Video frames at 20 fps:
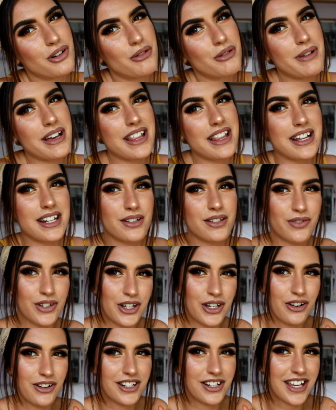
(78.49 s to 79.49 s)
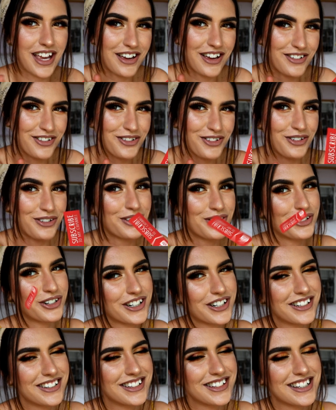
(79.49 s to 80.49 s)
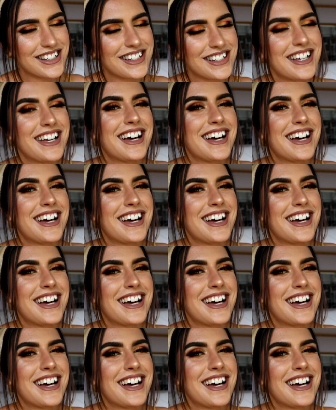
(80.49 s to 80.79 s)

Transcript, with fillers: all my latest videos and tutorials.